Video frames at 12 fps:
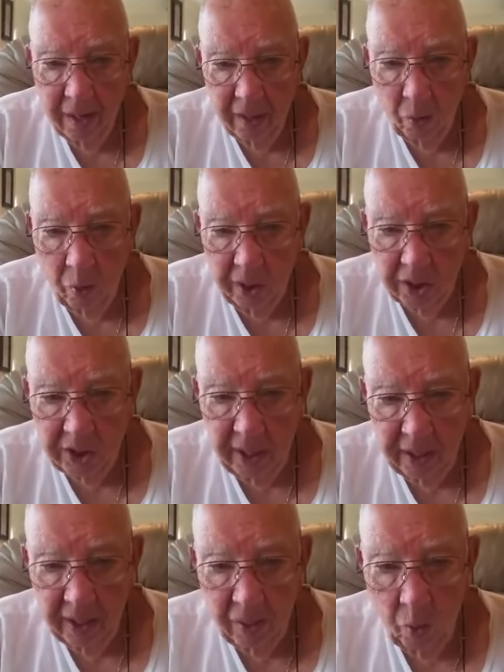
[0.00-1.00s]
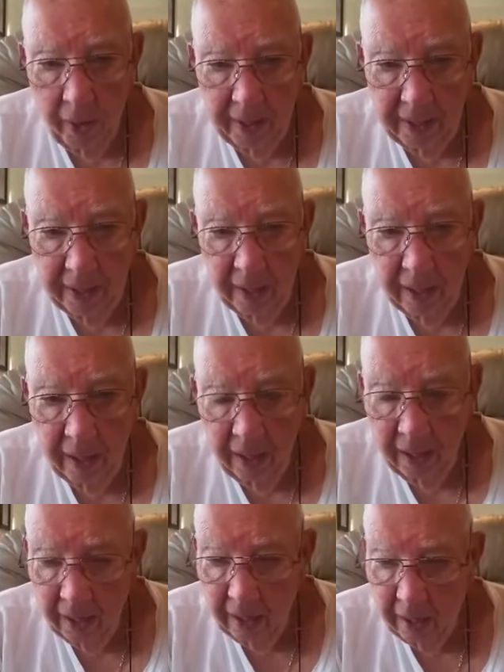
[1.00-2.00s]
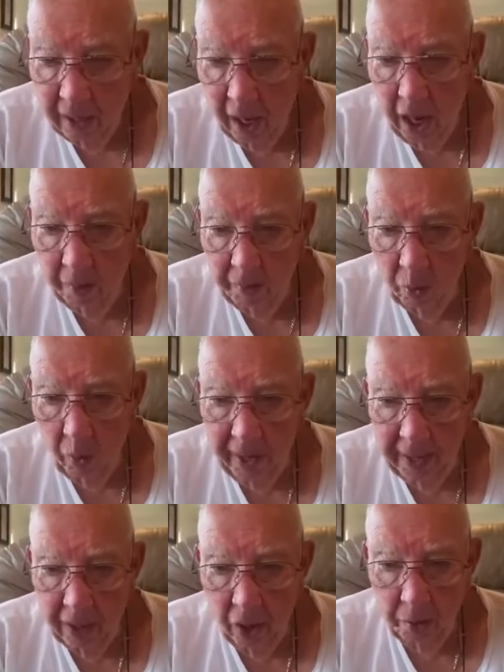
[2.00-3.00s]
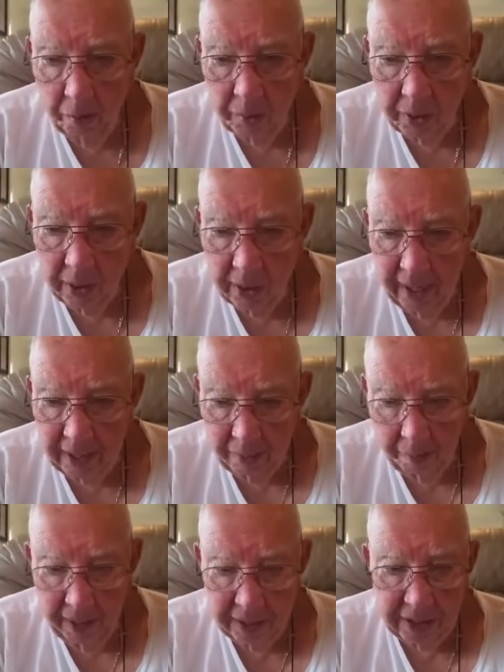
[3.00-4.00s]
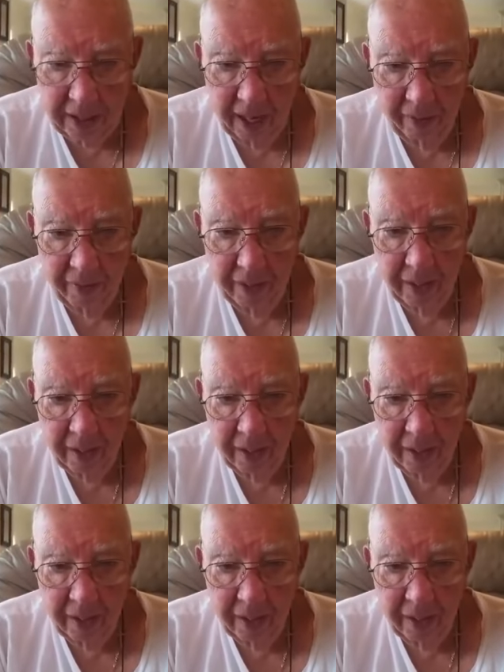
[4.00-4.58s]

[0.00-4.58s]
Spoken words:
The one that's sitting there waiting, calm and waiting on him, got the best of it.